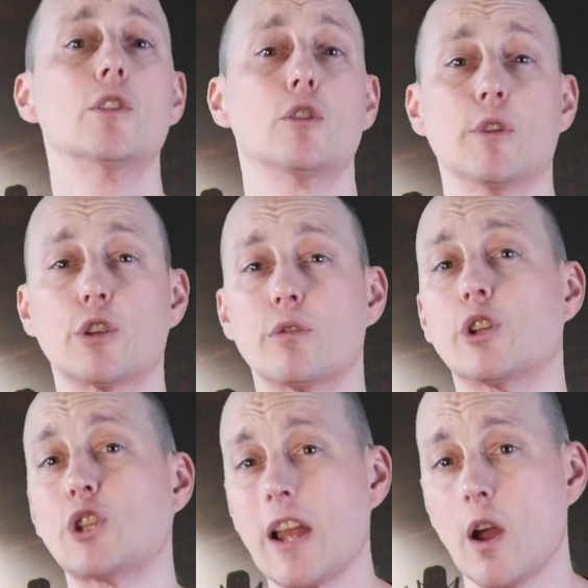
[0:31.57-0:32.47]
So be sure to
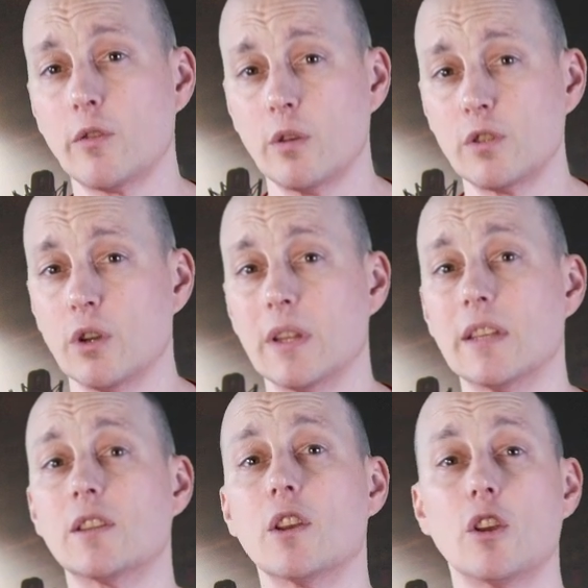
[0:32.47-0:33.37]
check out those
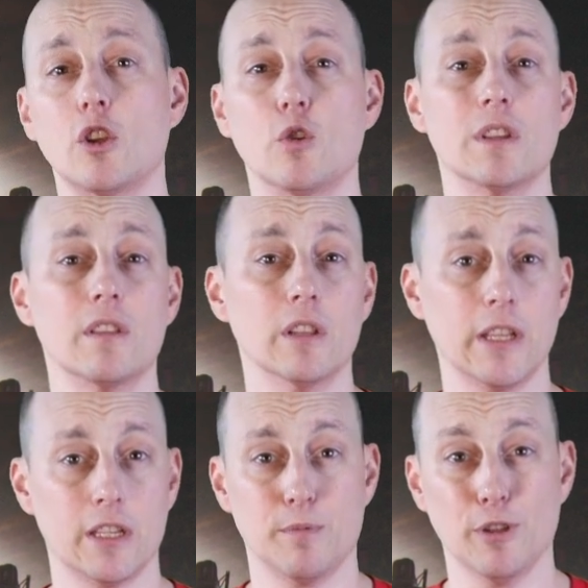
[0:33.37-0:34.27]
goodies using the links